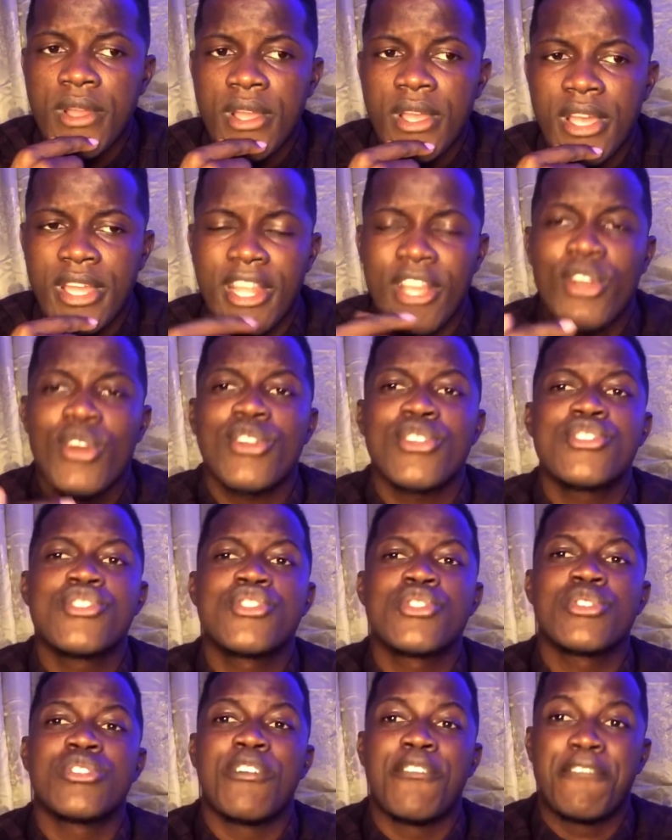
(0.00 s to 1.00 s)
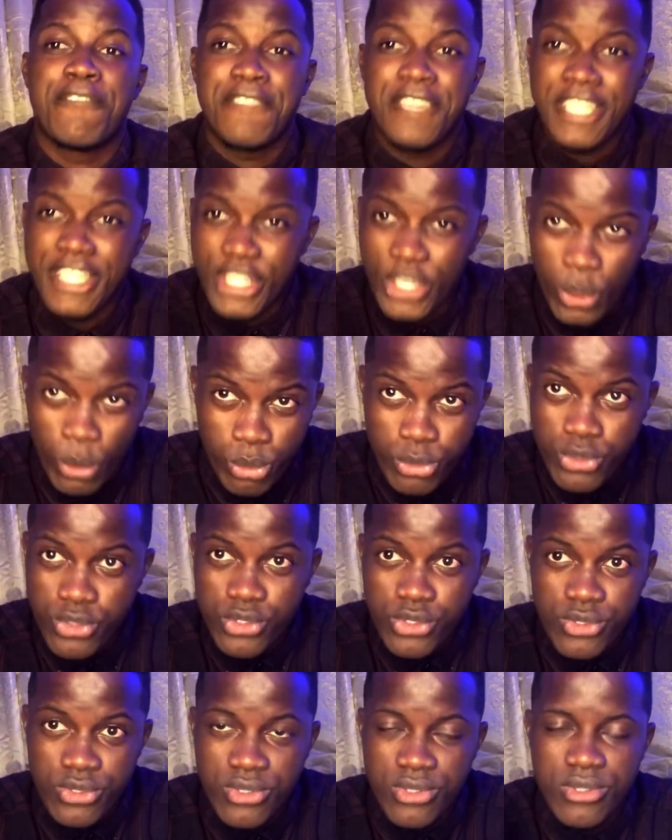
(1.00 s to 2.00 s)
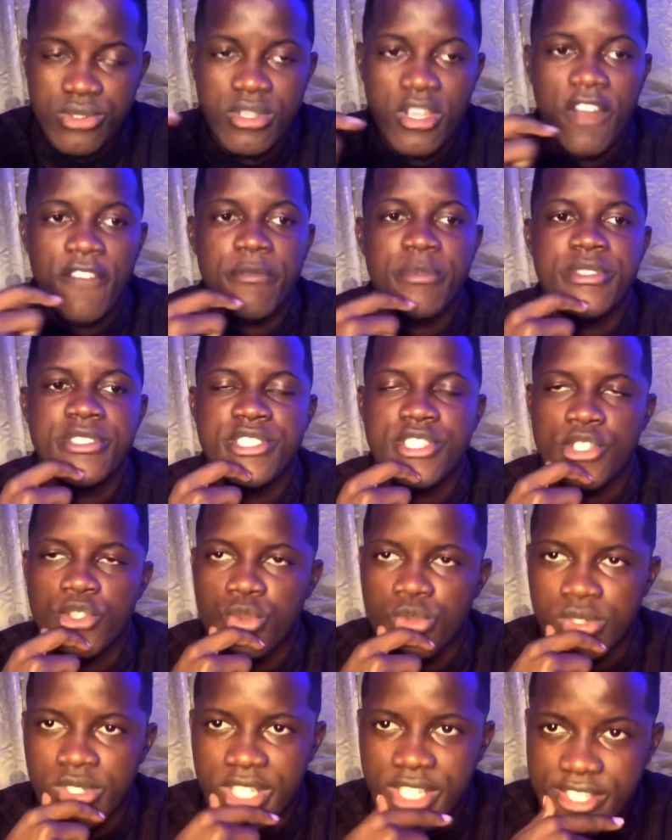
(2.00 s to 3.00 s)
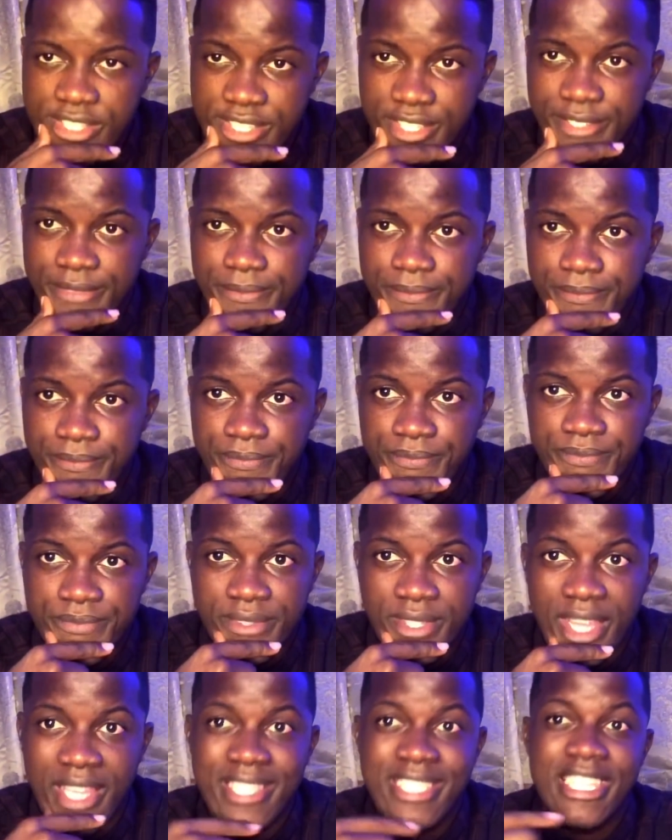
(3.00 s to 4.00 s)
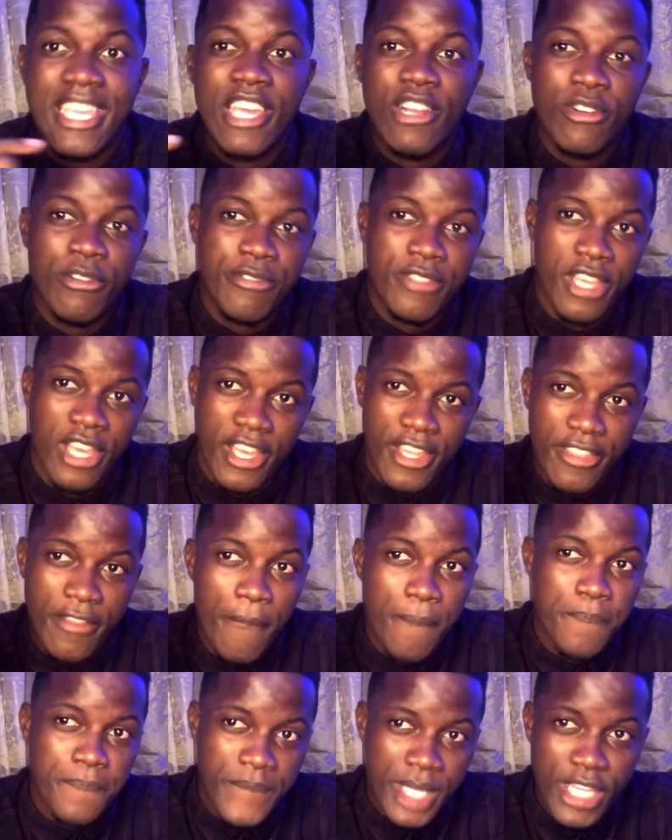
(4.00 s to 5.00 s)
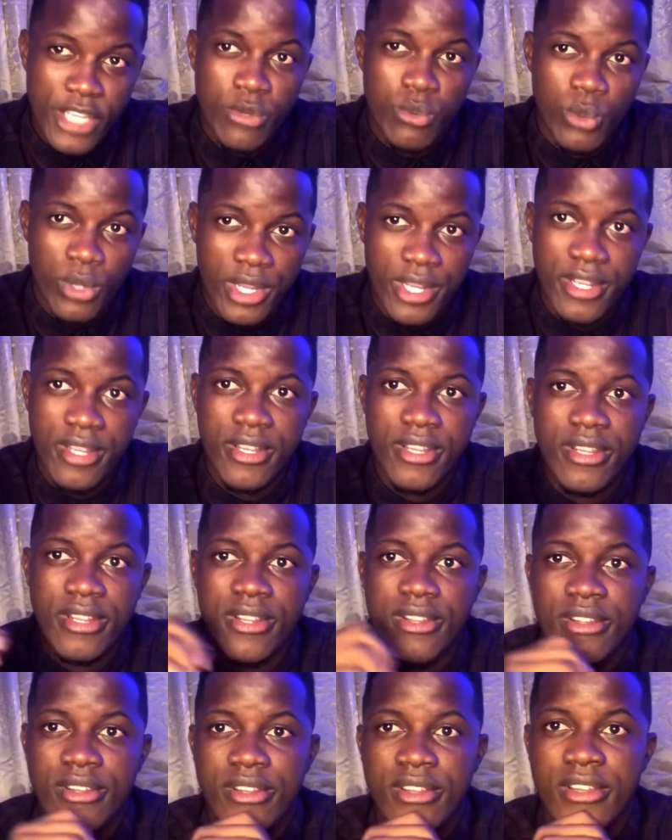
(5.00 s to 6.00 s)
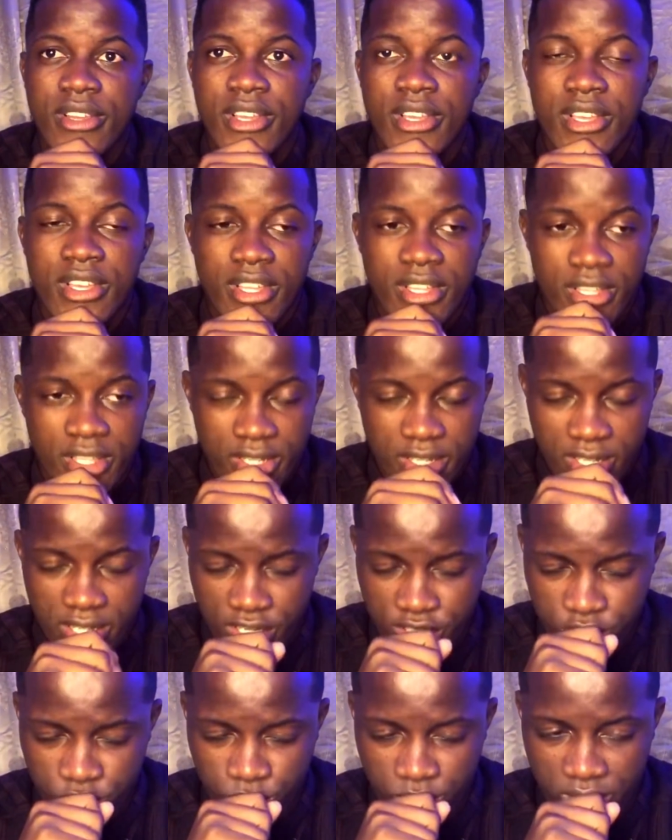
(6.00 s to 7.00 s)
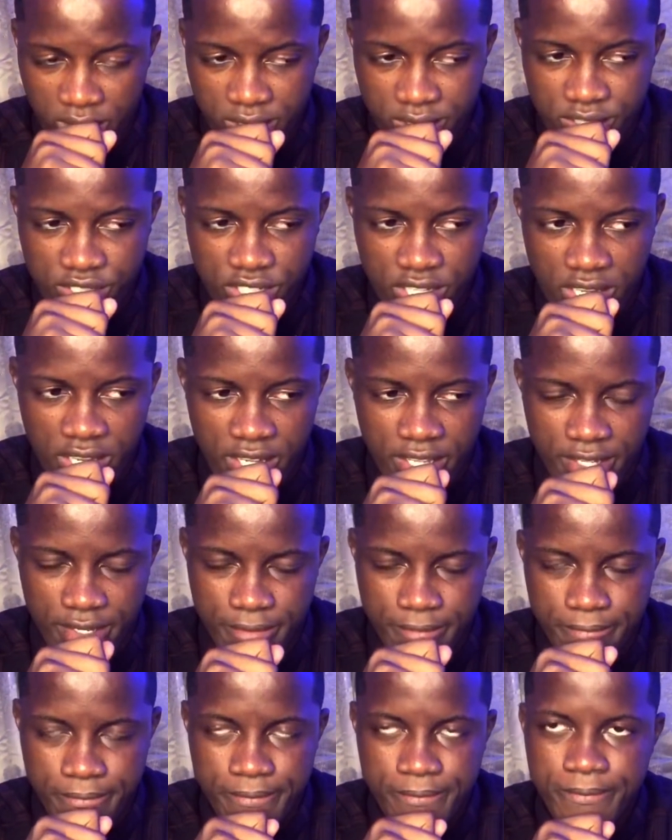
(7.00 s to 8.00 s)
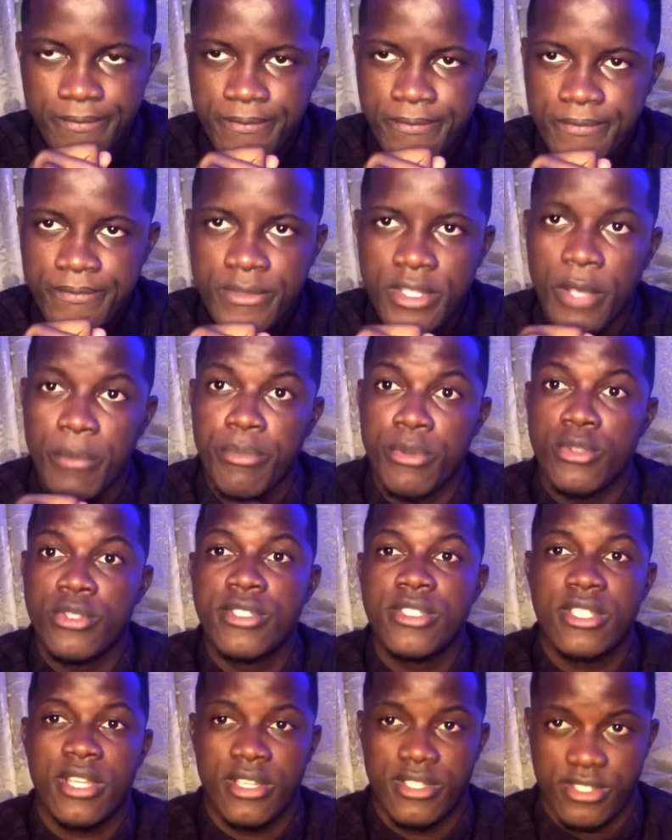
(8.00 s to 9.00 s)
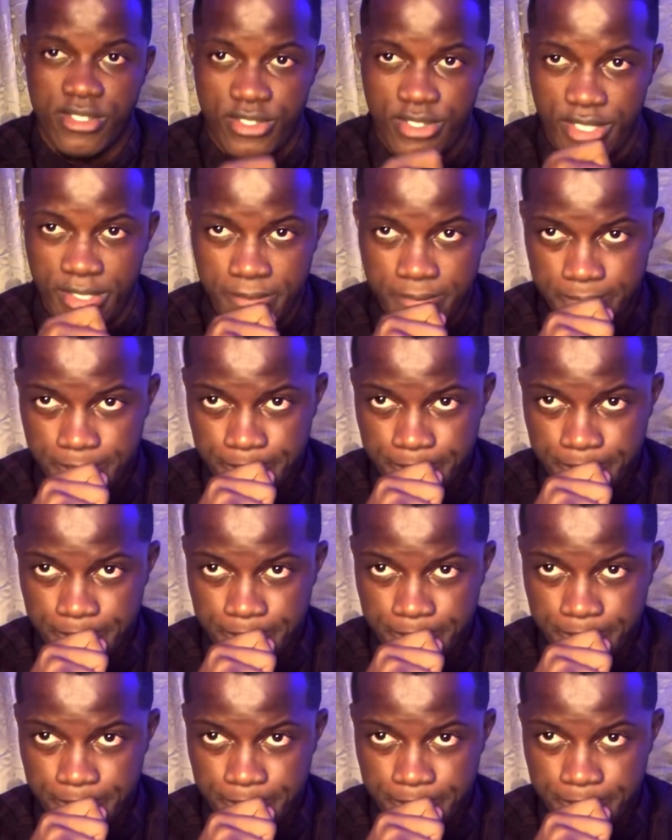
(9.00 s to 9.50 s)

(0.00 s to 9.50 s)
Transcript: and according to the videos that have been circulating aside of the the main one that showed LJ in in police custody.